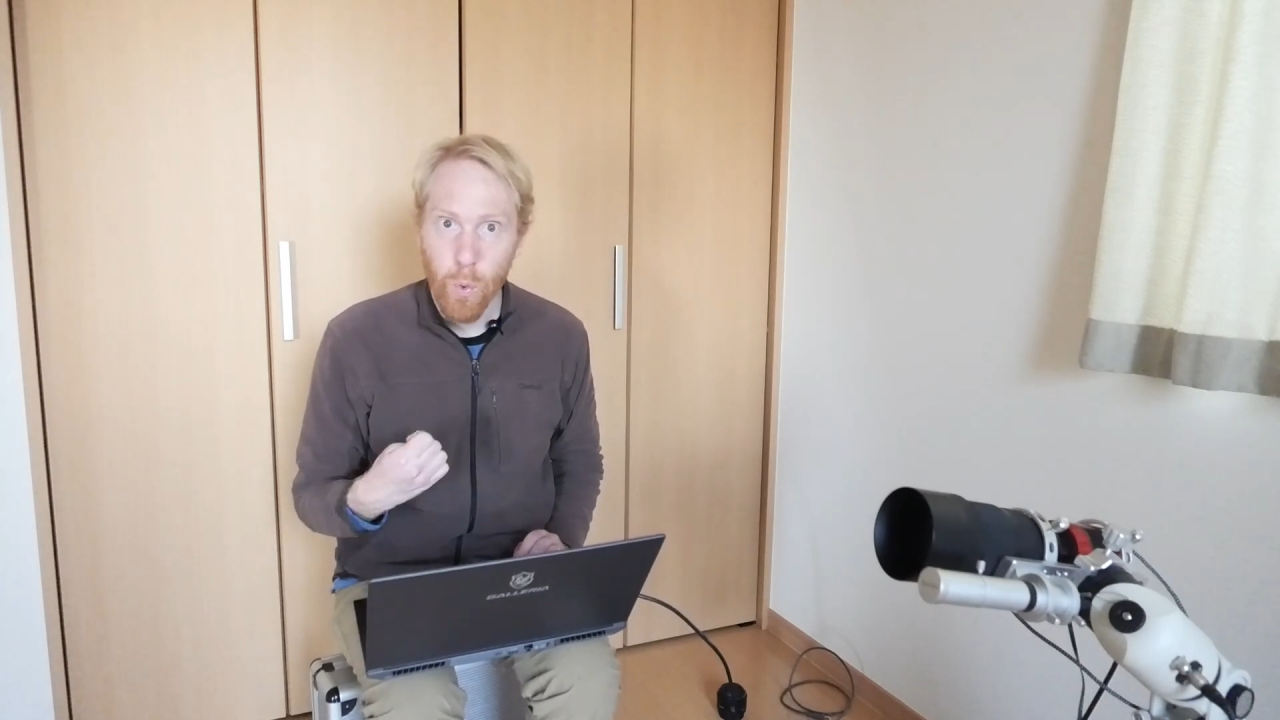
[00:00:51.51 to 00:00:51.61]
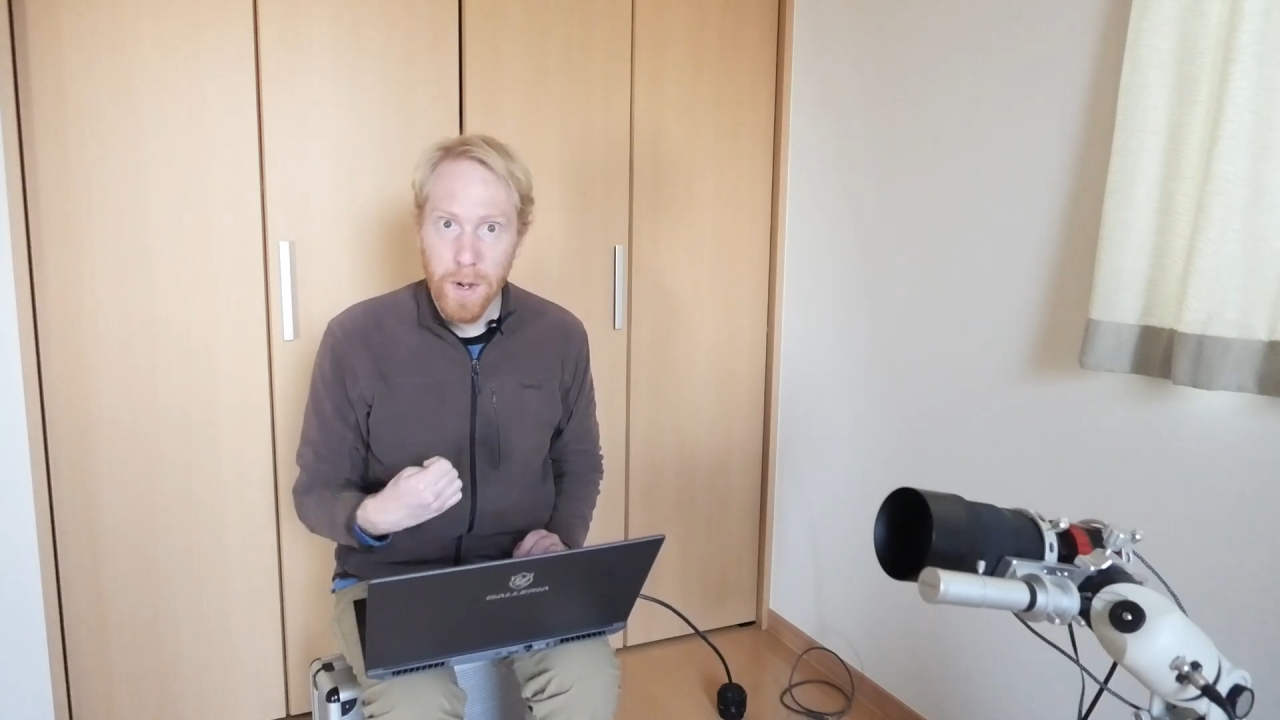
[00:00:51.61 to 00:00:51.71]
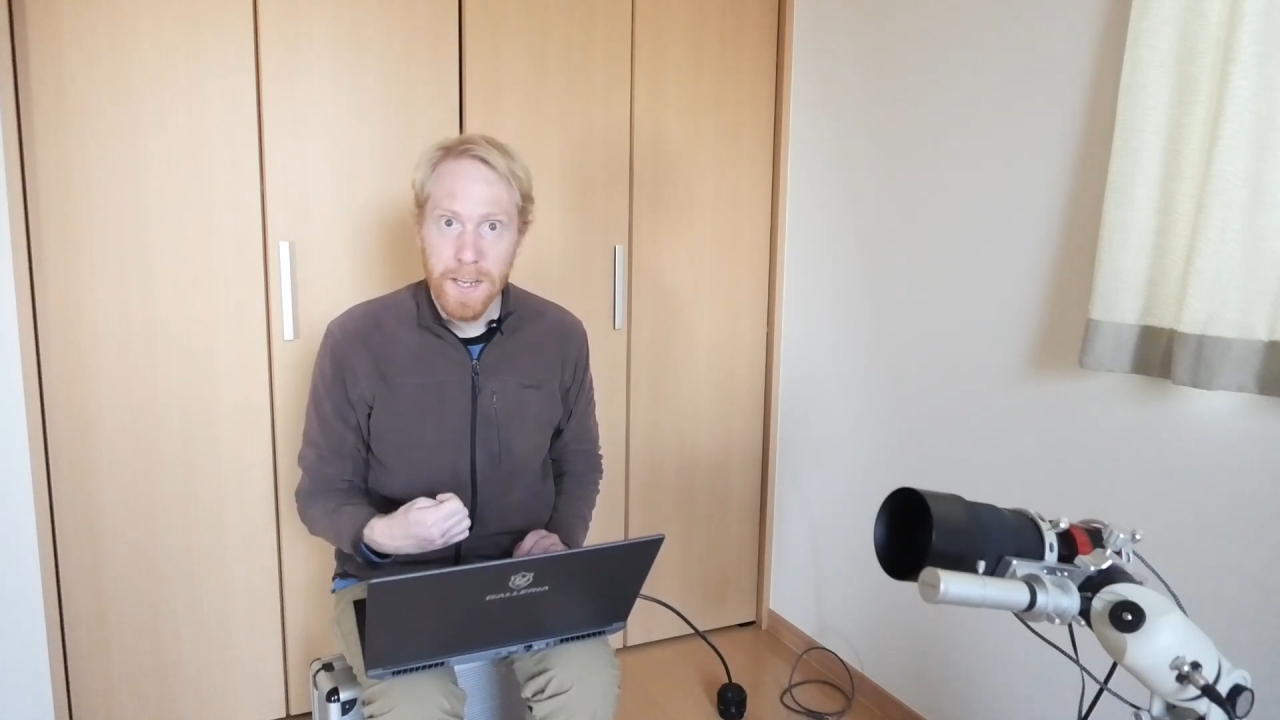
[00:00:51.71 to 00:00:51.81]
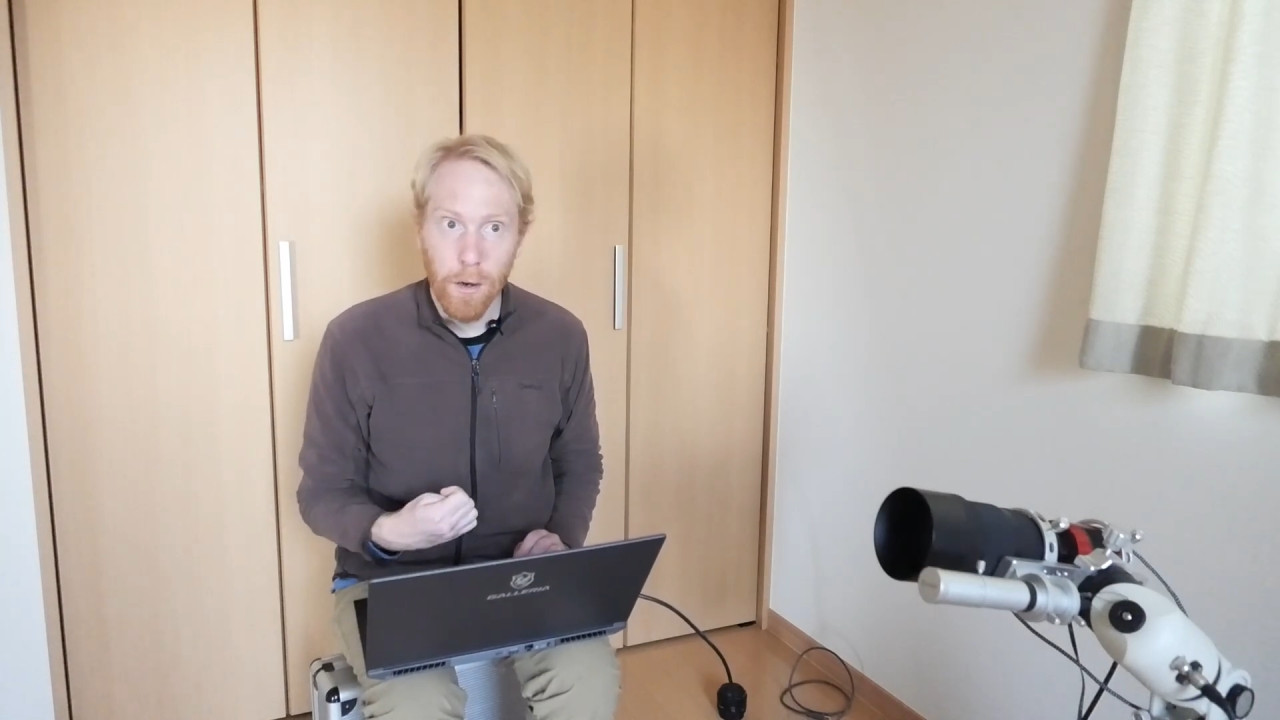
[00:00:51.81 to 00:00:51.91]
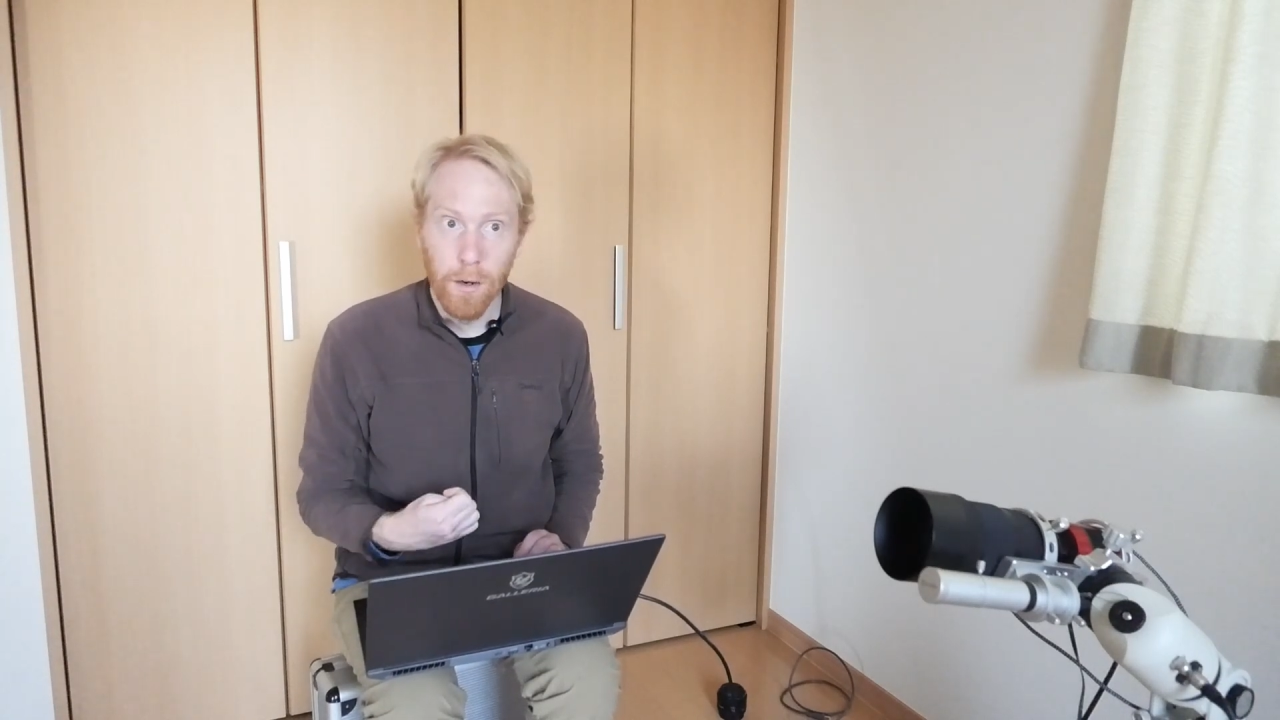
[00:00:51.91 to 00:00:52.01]

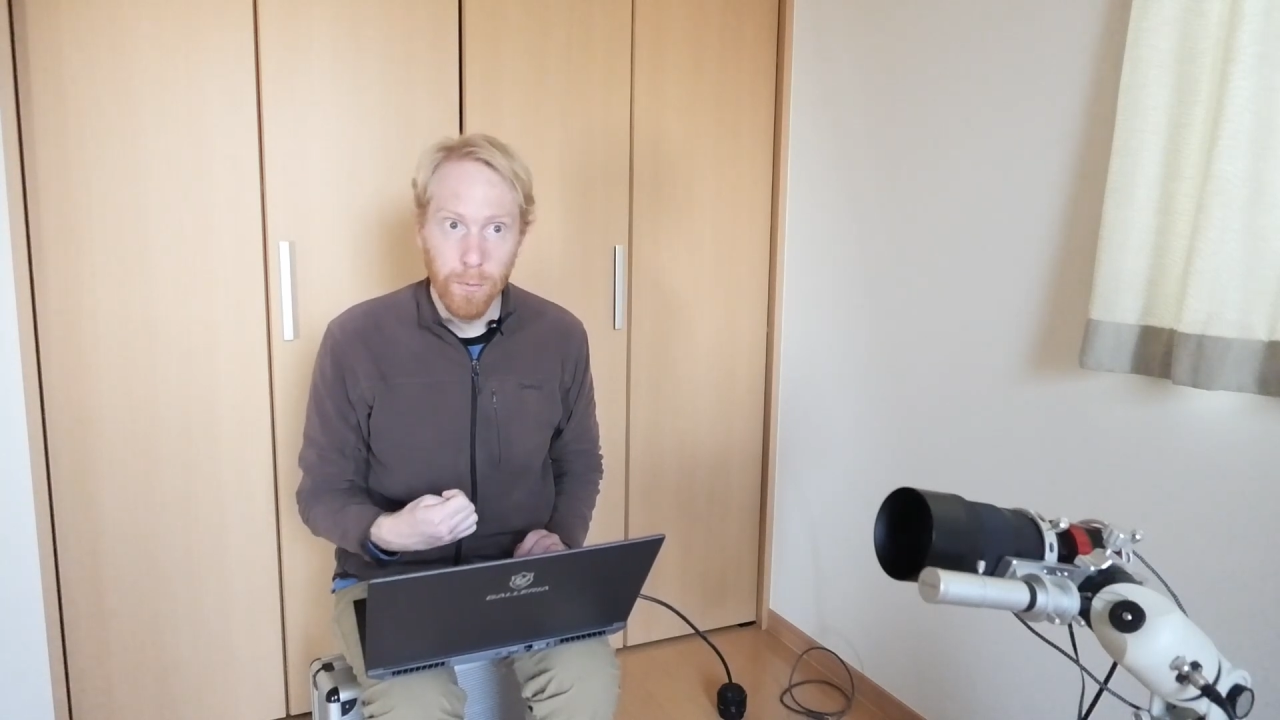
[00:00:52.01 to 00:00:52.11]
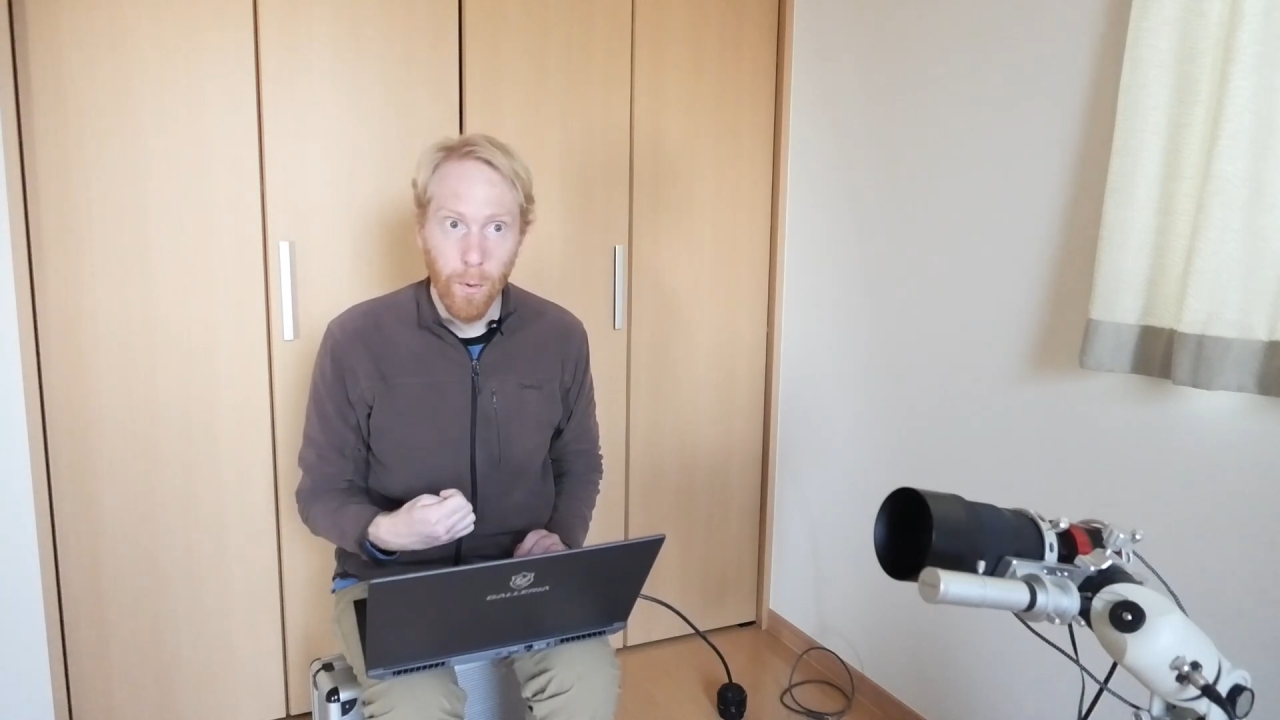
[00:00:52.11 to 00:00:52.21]
rid of